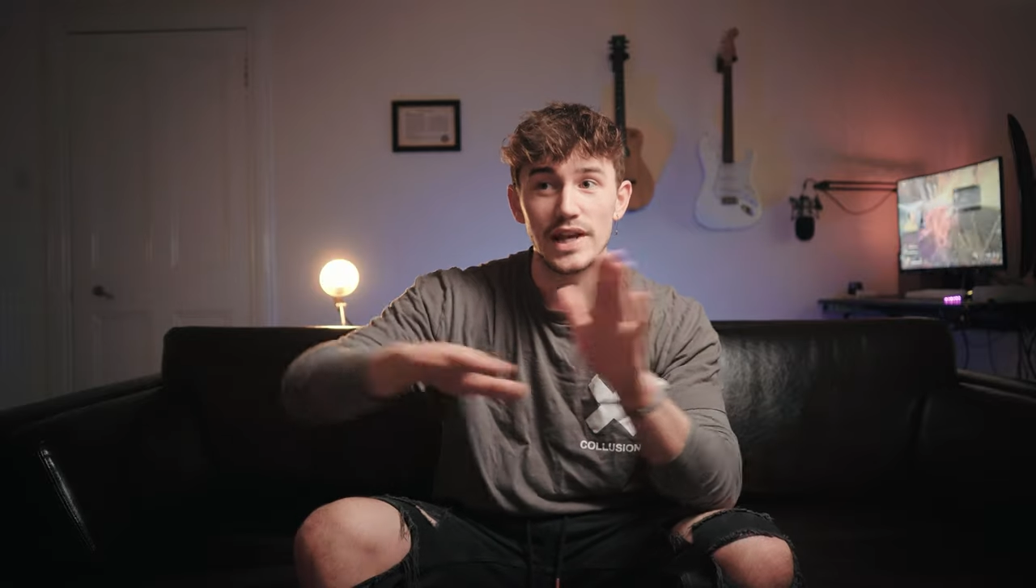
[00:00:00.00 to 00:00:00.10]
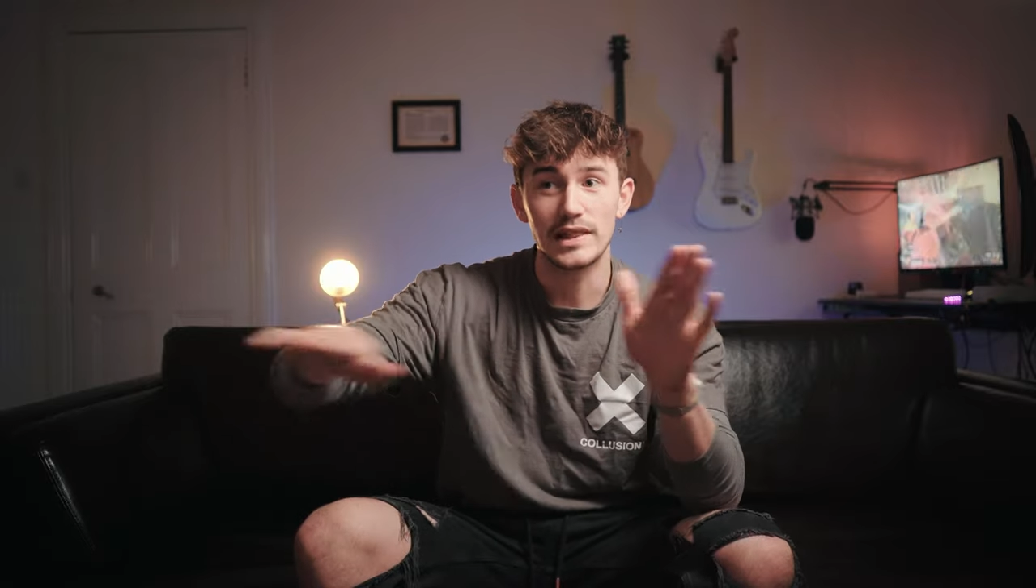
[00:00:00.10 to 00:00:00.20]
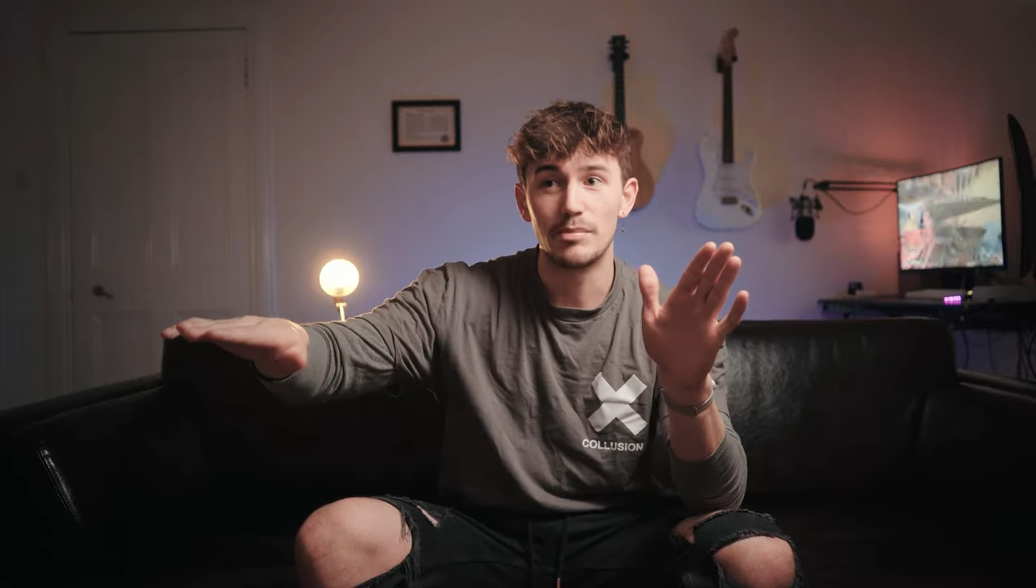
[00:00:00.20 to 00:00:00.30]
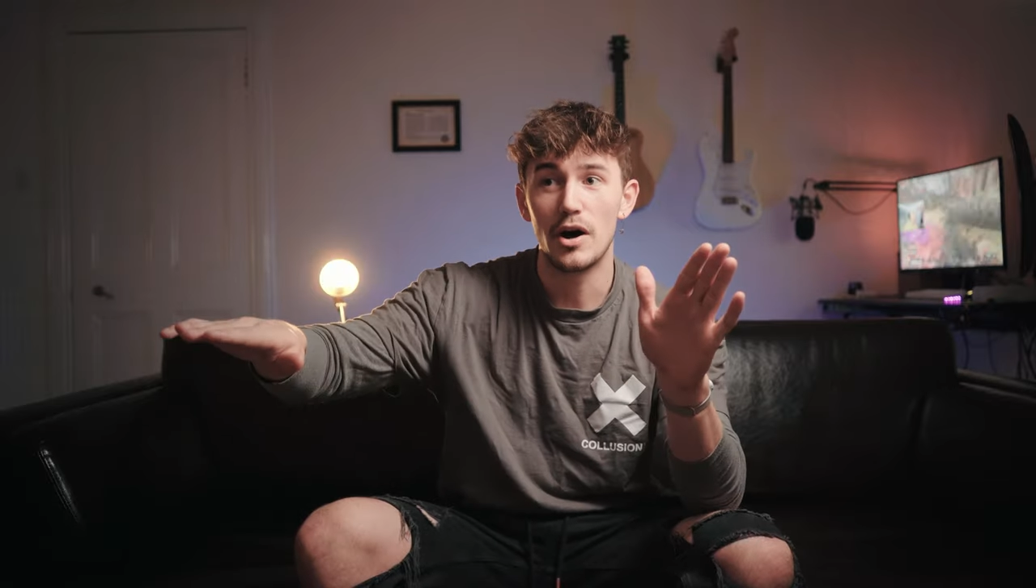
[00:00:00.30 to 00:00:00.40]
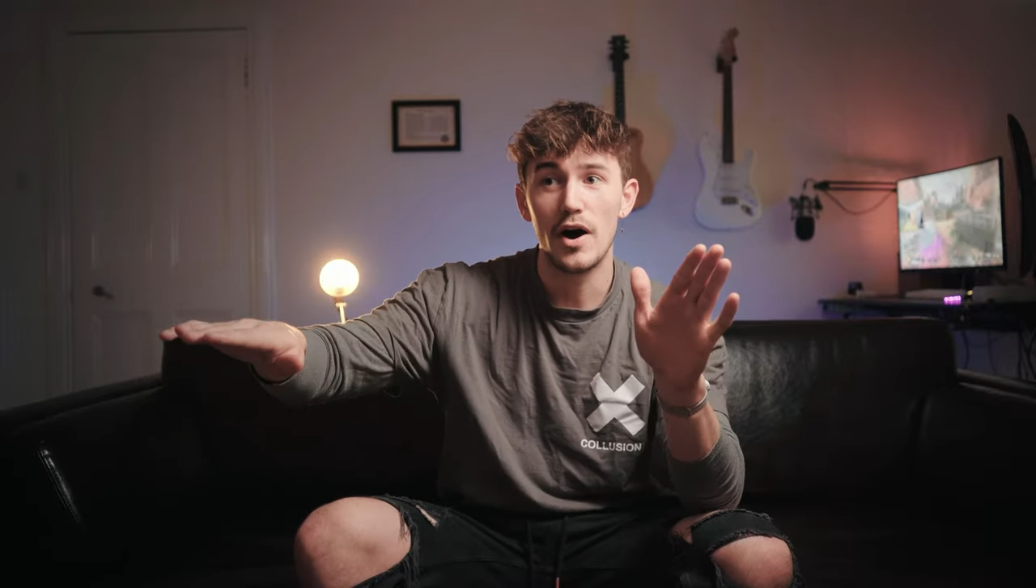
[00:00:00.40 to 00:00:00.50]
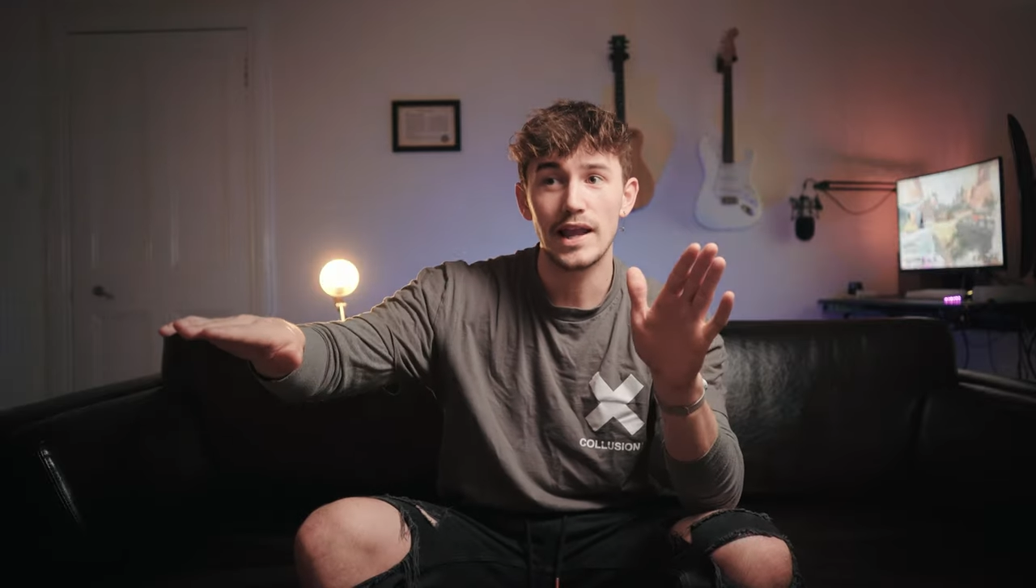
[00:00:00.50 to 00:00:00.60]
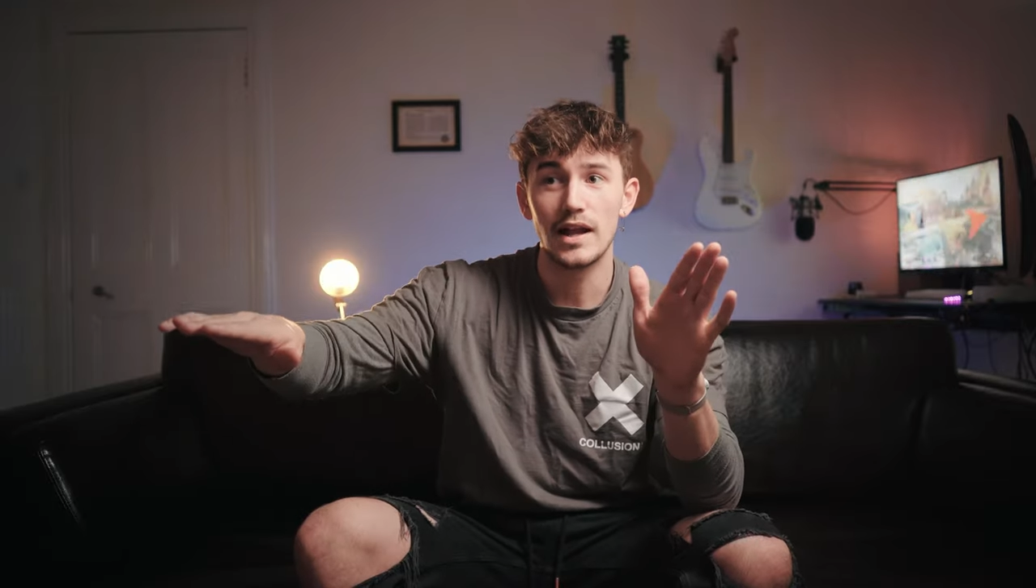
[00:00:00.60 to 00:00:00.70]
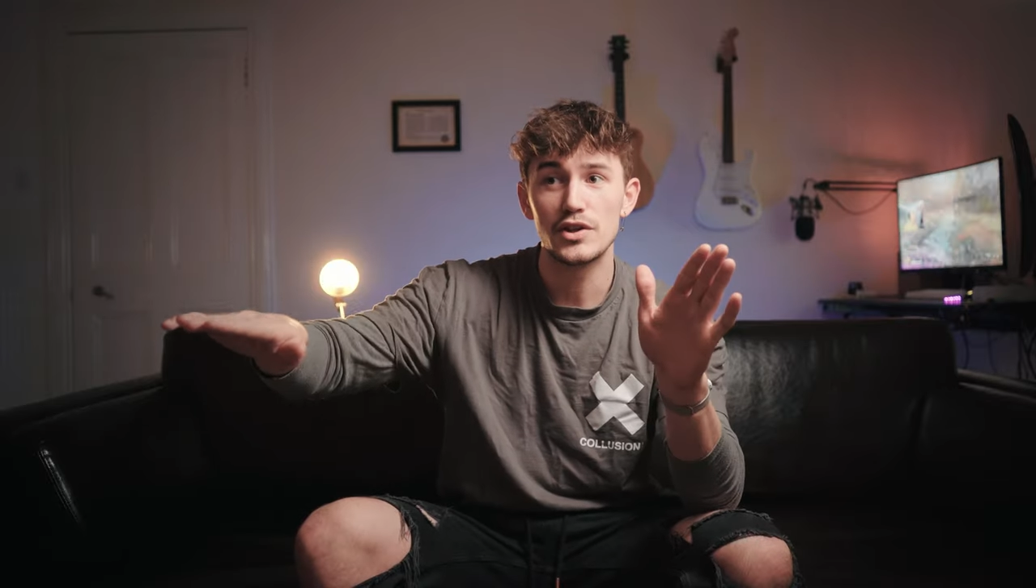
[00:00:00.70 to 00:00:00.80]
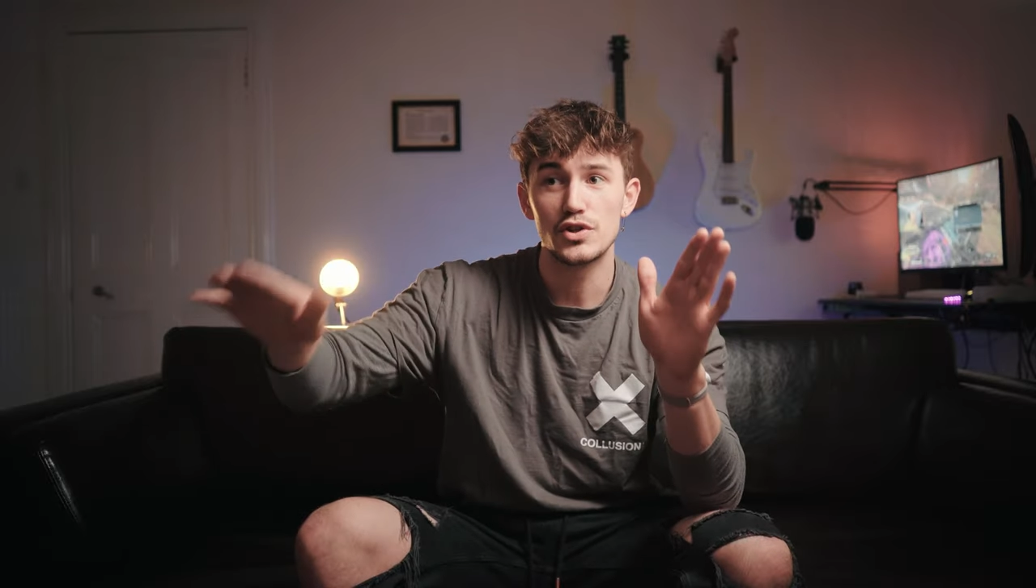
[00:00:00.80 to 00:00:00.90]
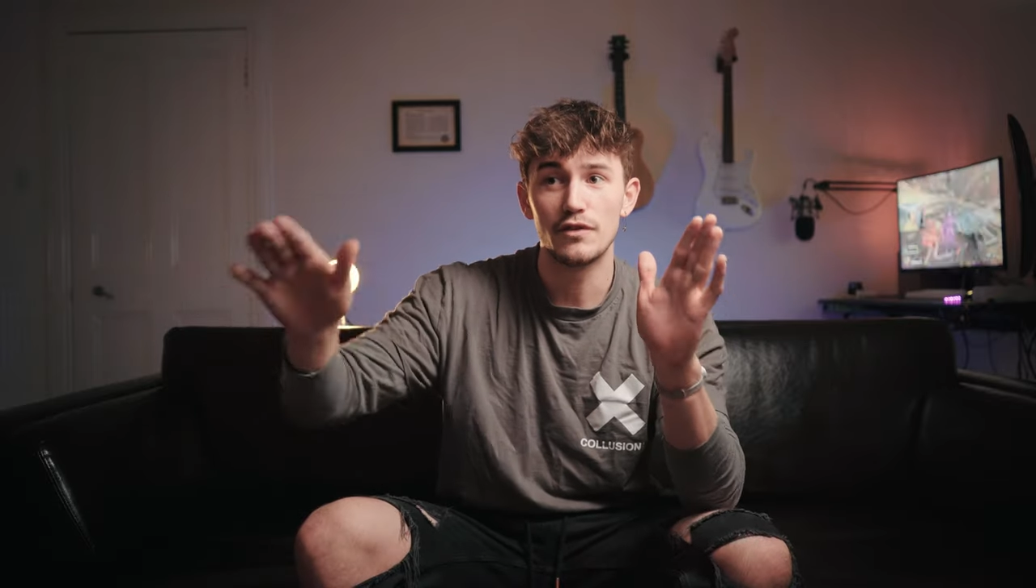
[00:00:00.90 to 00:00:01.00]
take the party
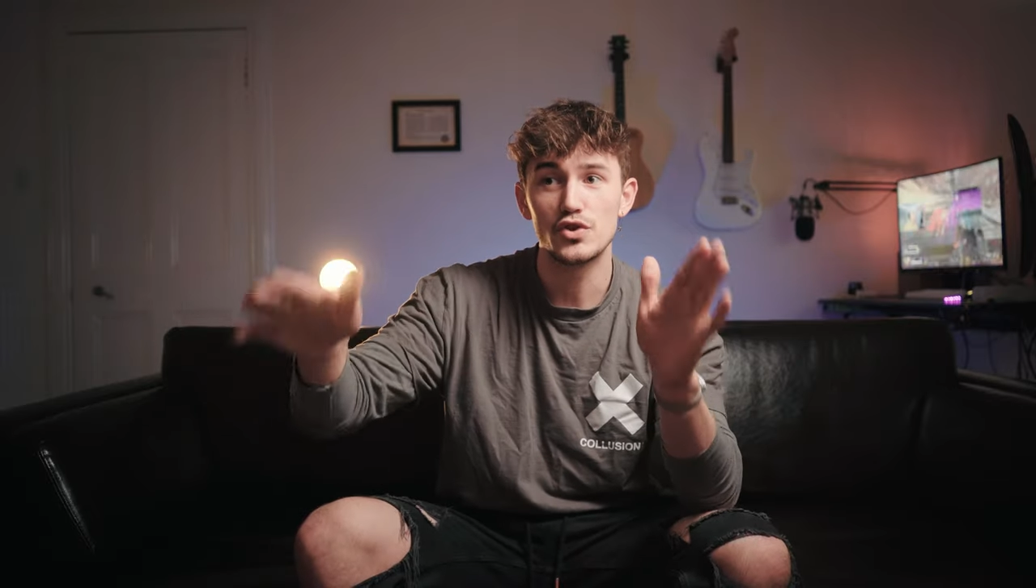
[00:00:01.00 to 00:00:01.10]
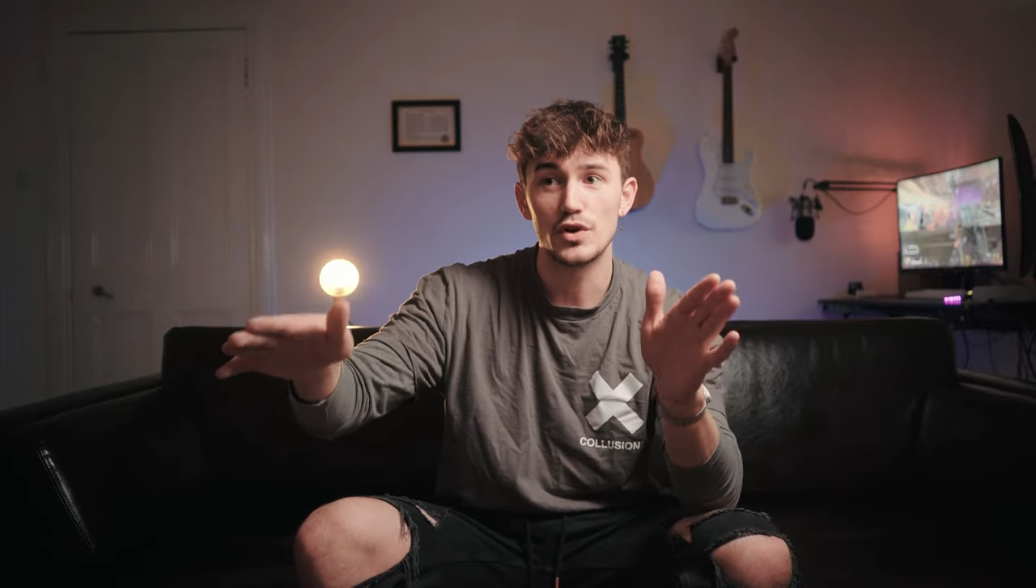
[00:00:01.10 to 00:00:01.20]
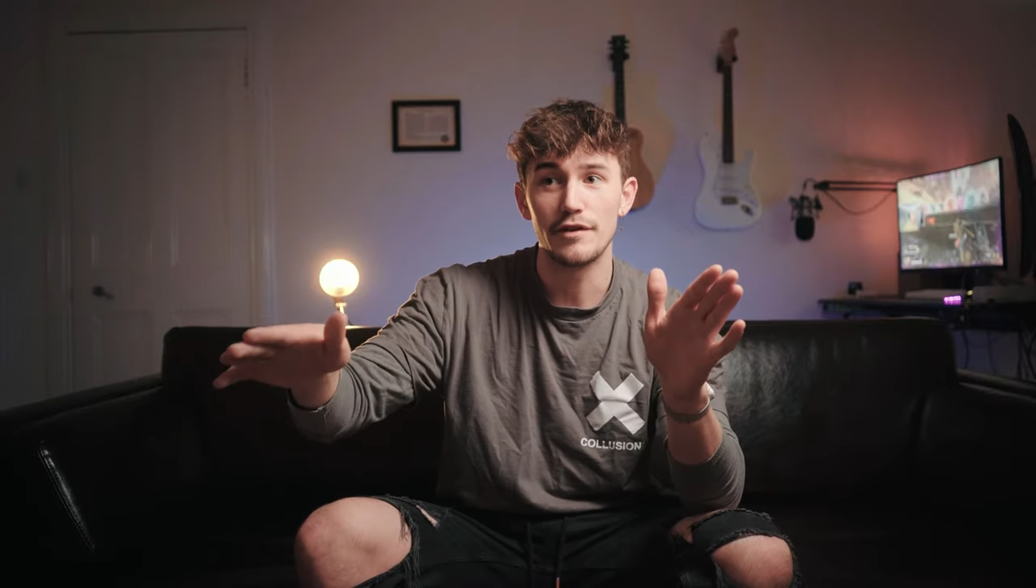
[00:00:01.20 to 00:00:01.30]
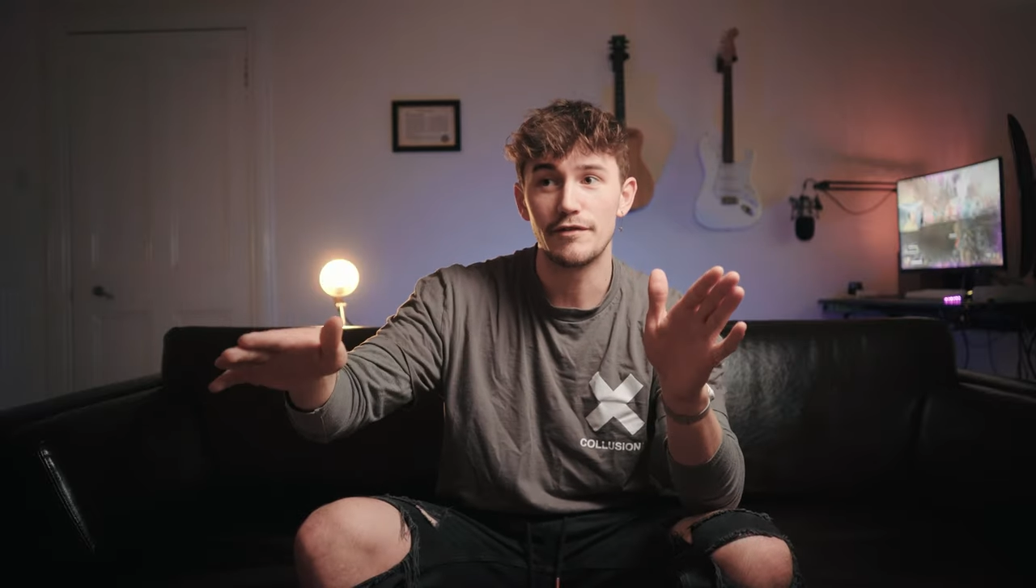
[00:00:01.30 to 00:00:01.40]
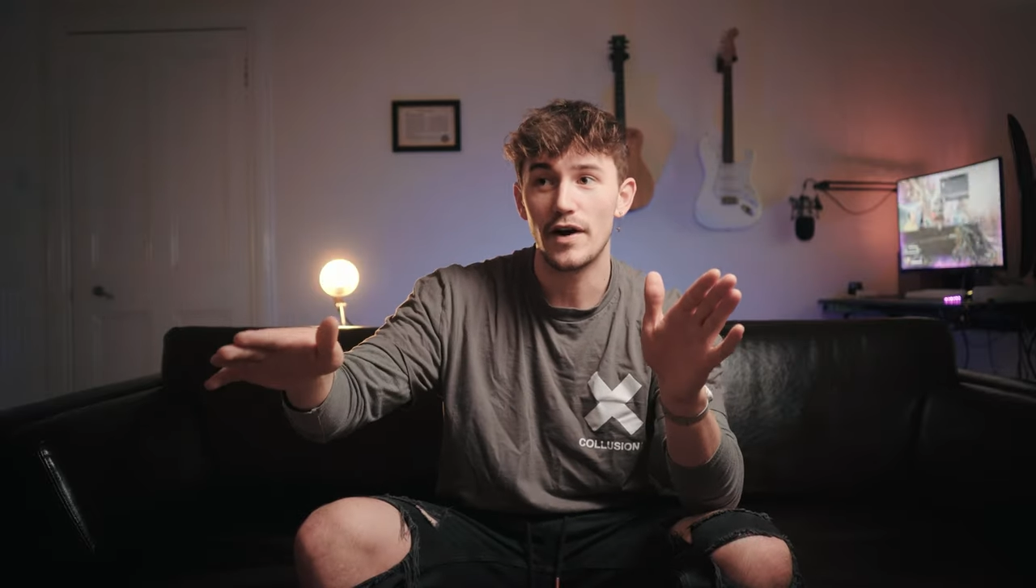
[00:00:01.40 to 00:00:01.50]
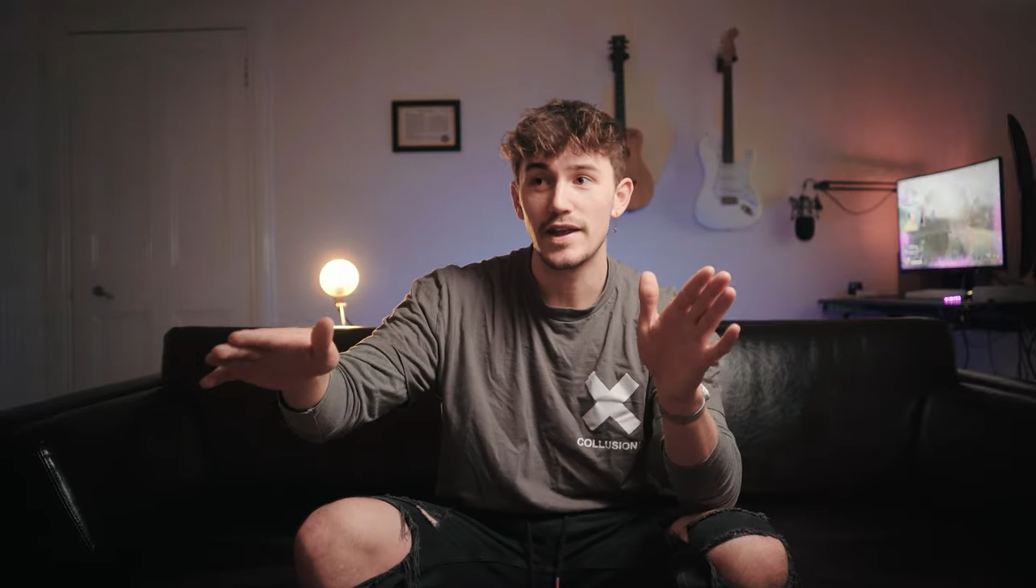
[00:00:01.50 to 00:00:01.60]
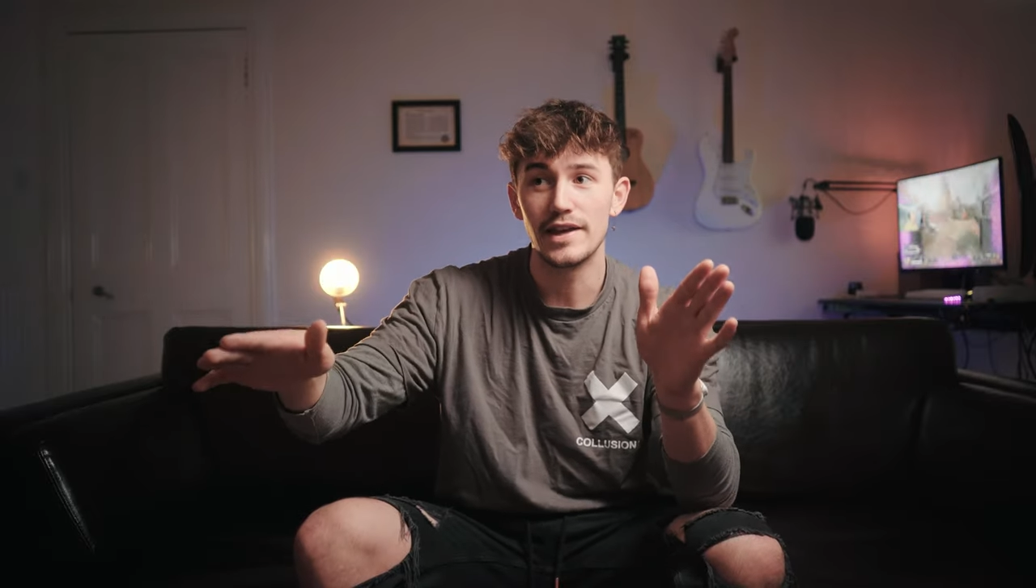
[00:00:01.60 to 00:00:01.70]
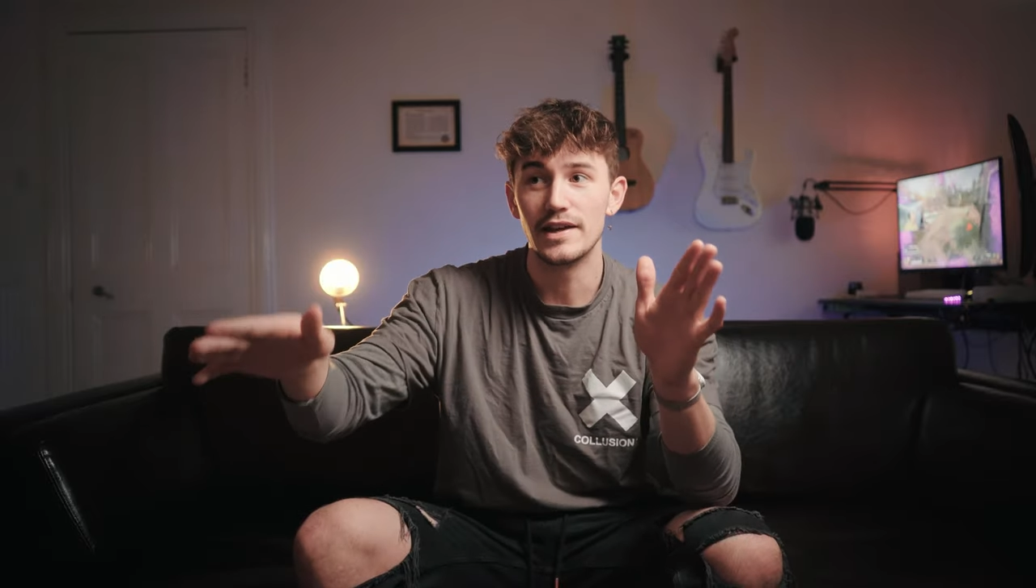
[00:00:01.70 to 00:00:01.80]
lights off during the fight?